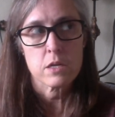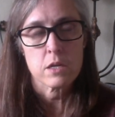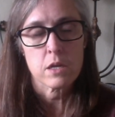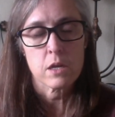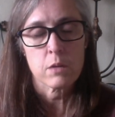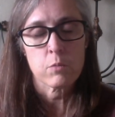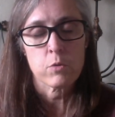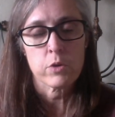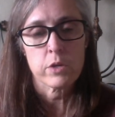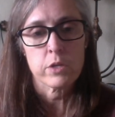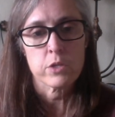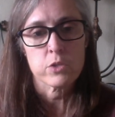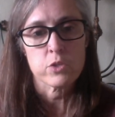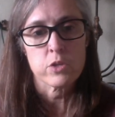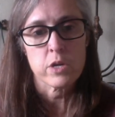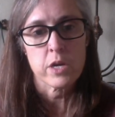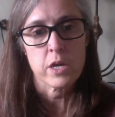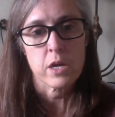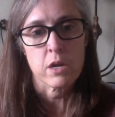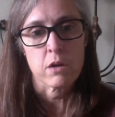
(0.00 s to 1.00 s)
I'm going to
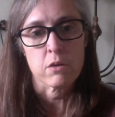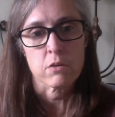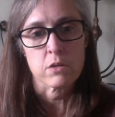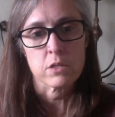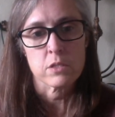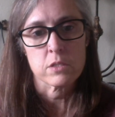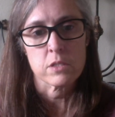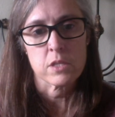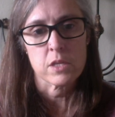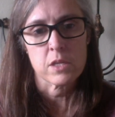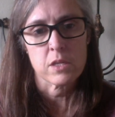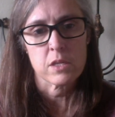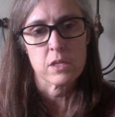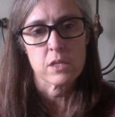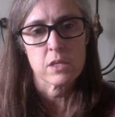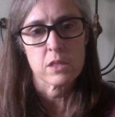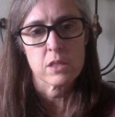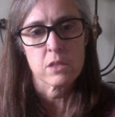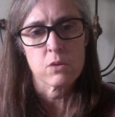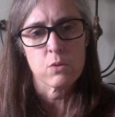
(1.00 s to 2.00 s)
try out, because the
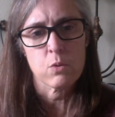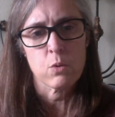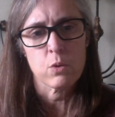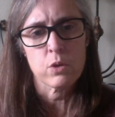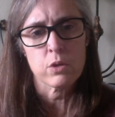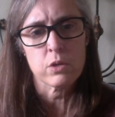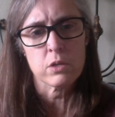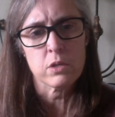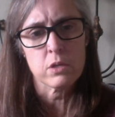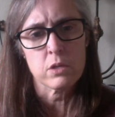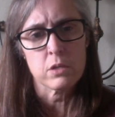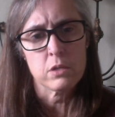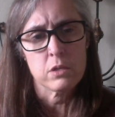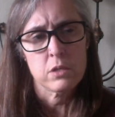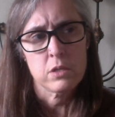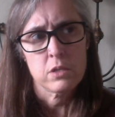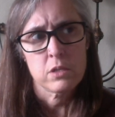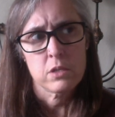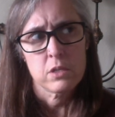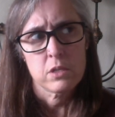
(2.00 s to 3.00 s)
older
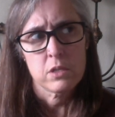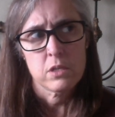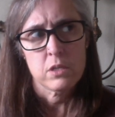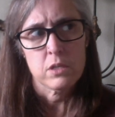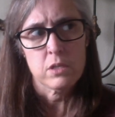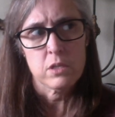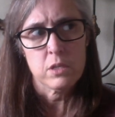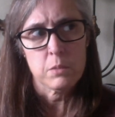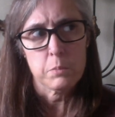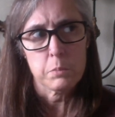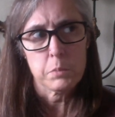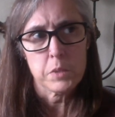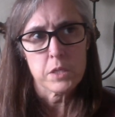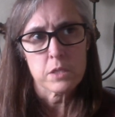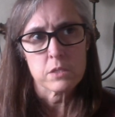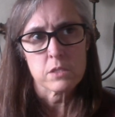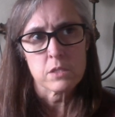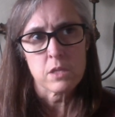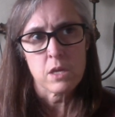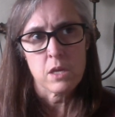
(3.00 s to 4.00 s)
Knit
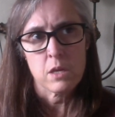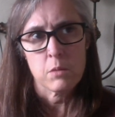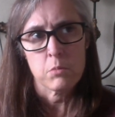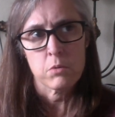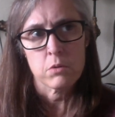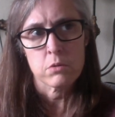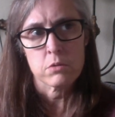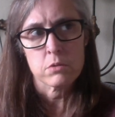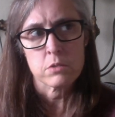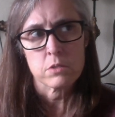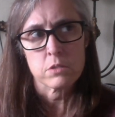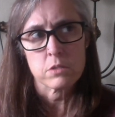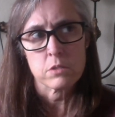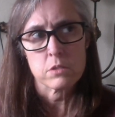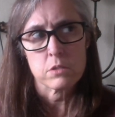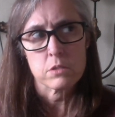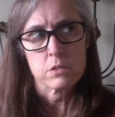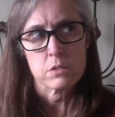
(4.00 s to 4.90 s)
Picks cables